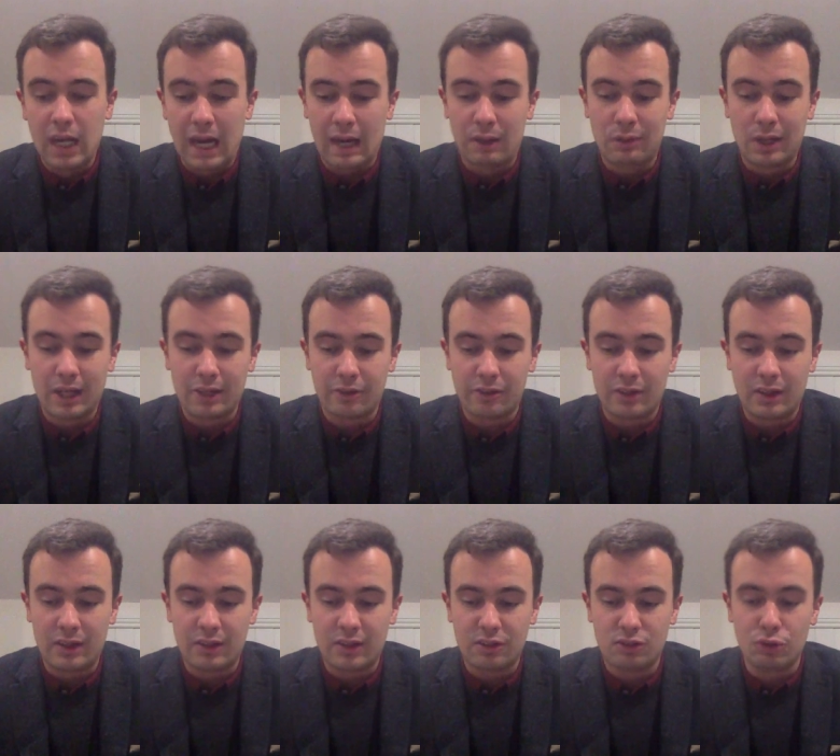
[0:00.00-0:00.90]
uh, rather
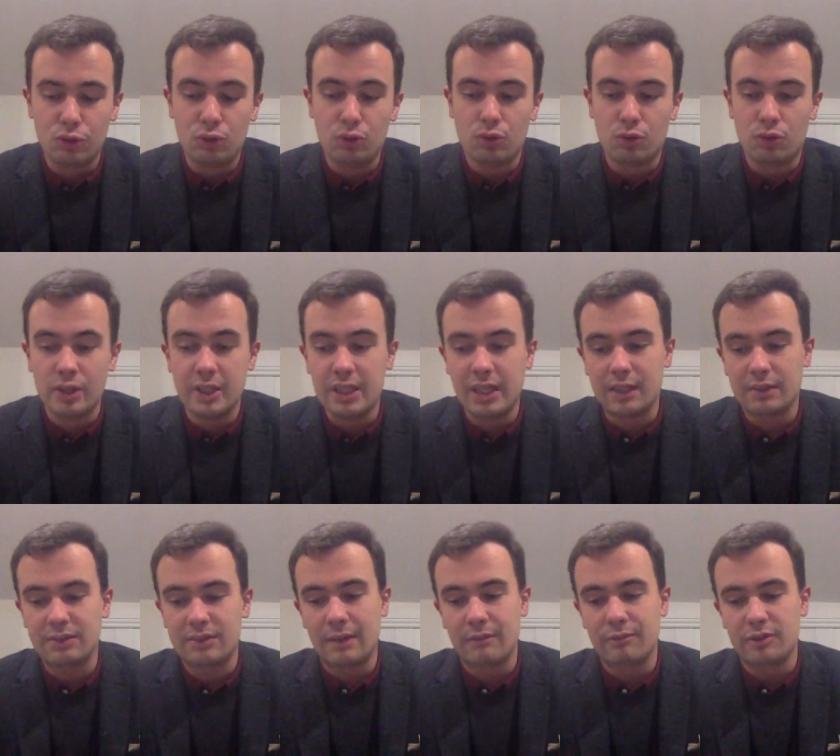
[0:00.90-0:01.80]
than this Houx Gris
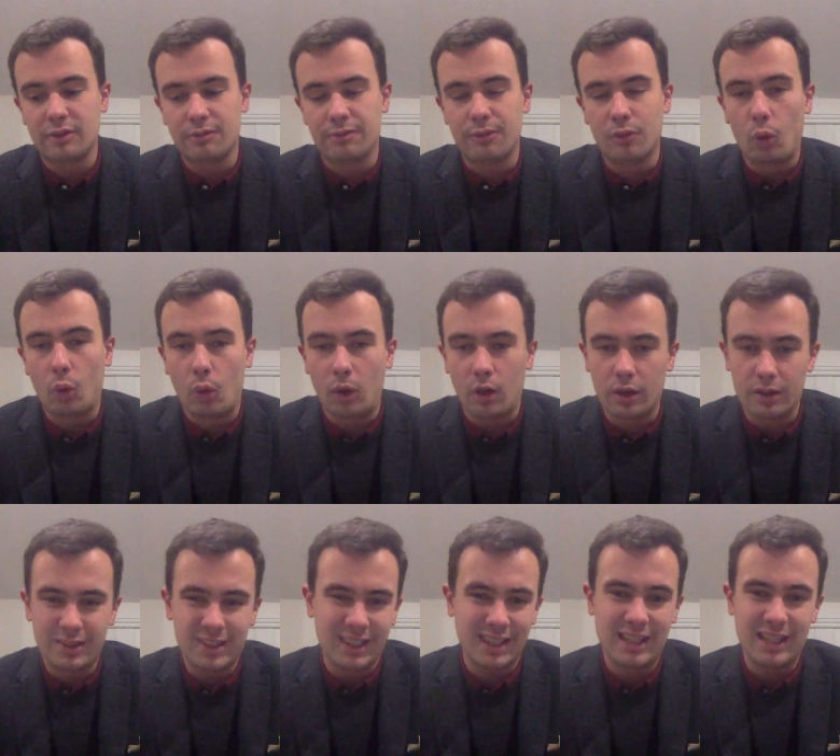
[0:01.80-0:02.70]
at seven to four. I
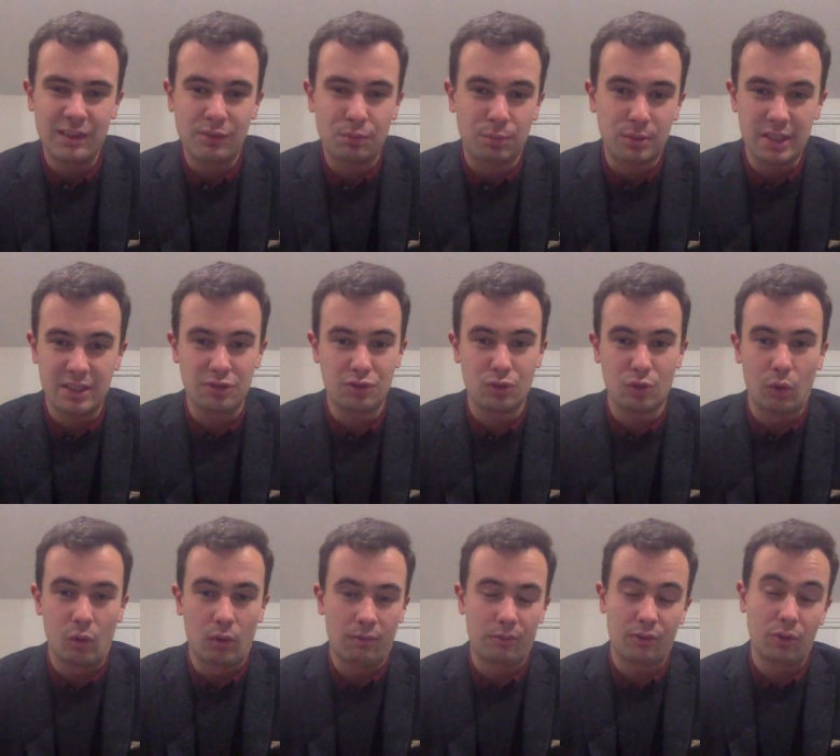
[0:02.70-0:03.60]
think he's pretty
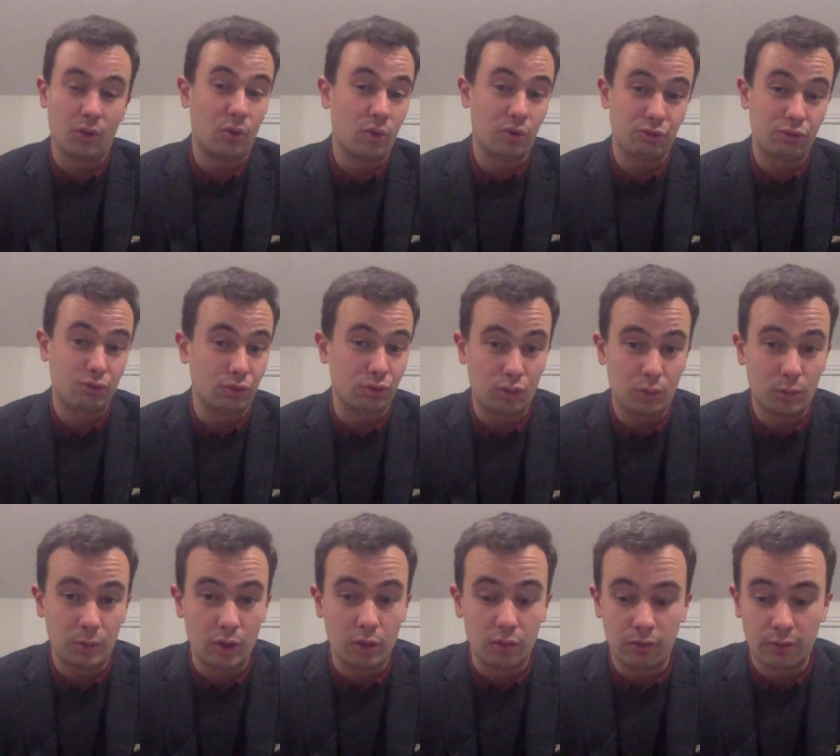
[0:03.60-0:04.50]
short for a horse just
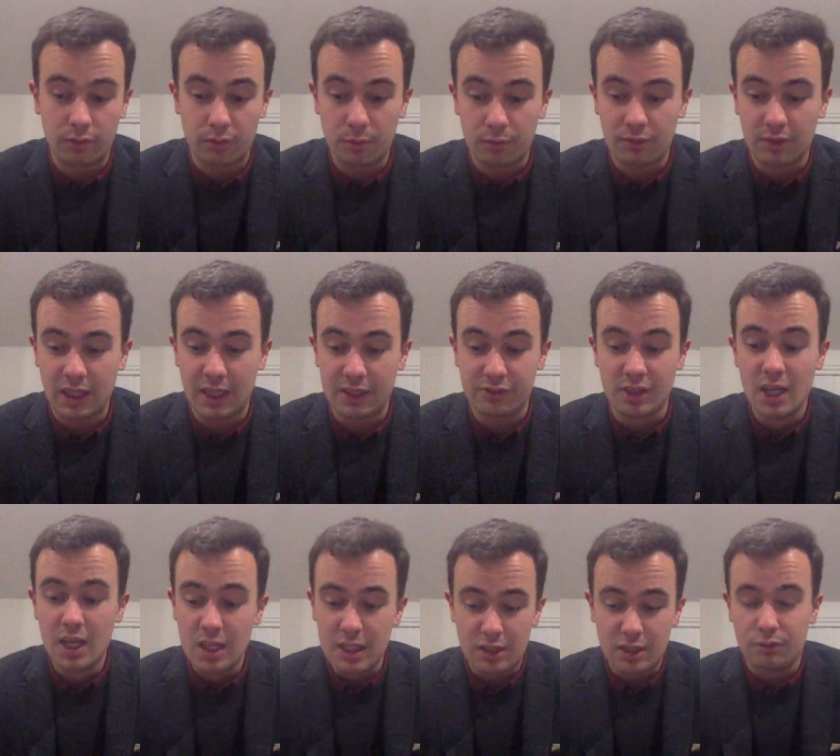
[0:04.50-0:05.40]
coming over from France.
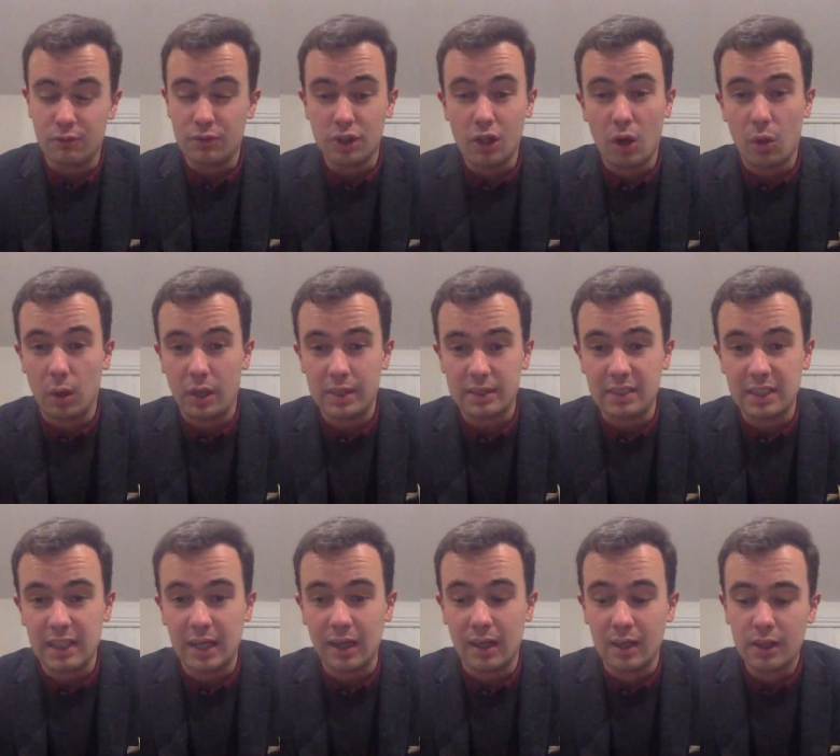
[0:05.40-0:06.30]
You've no
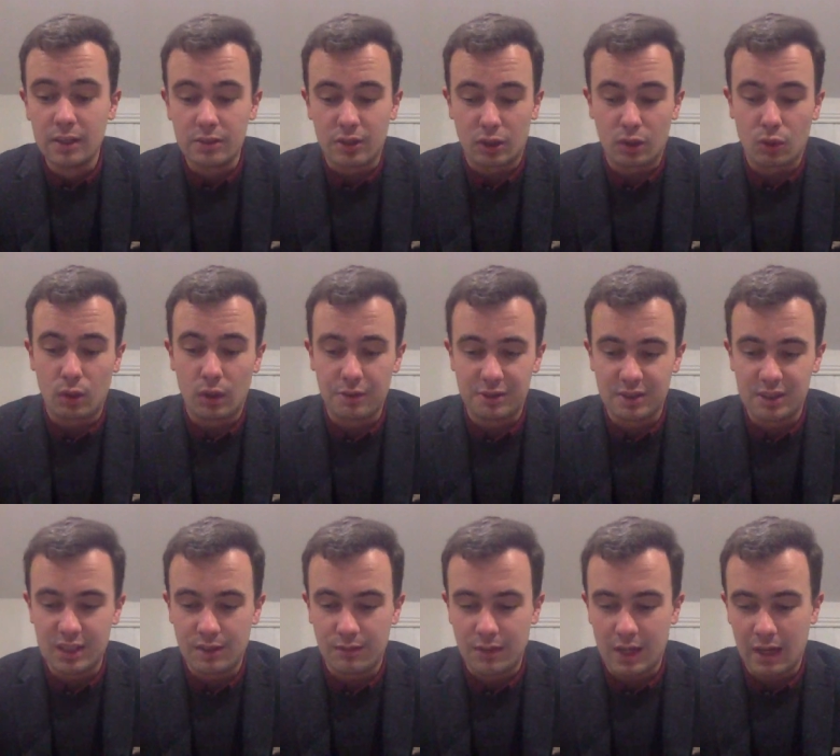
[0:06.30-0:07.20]
idea the
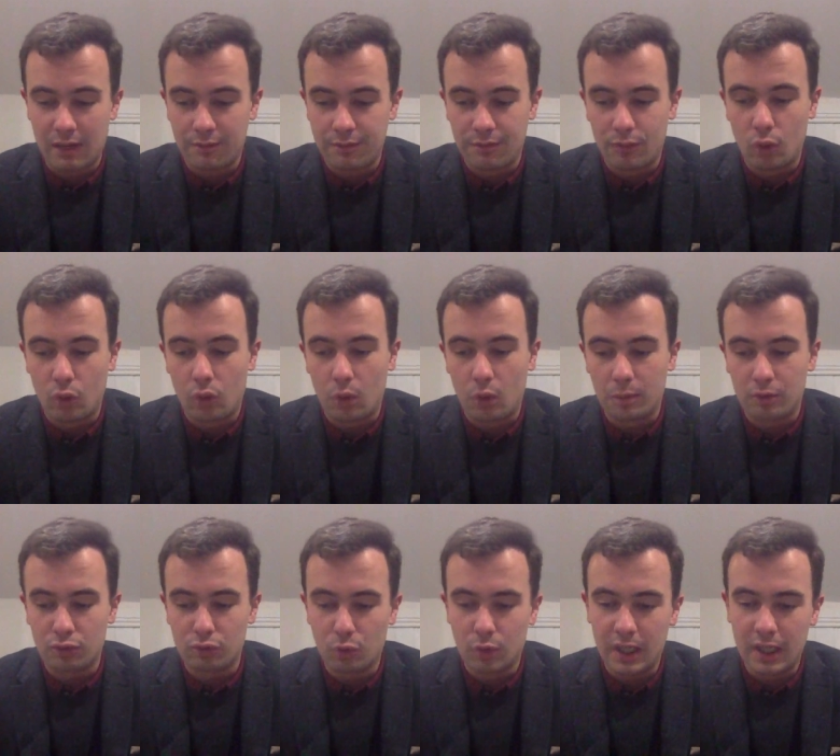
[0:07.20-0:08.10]
quantity of that form
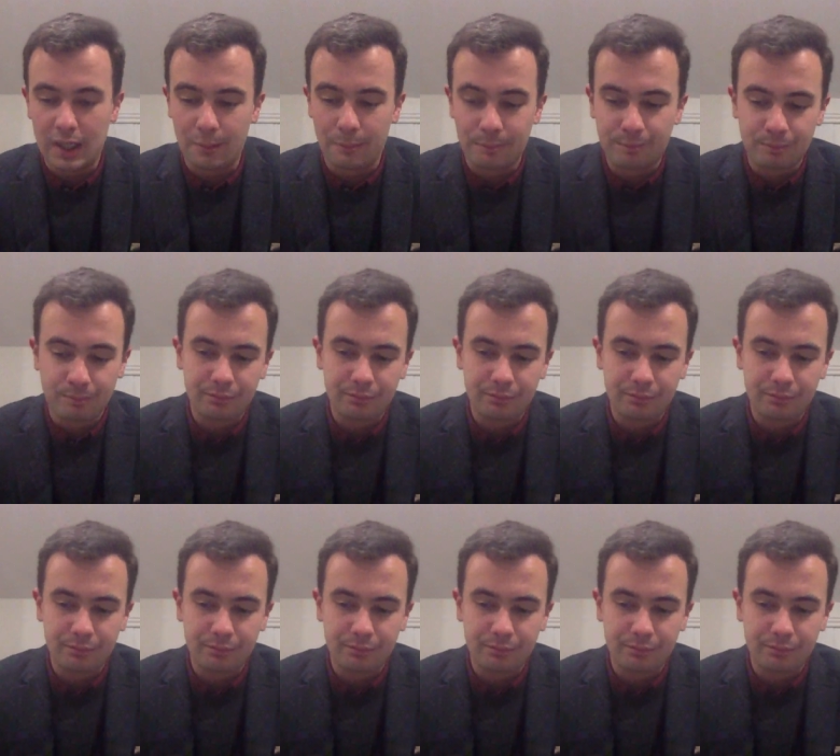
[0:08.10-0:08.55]
as well.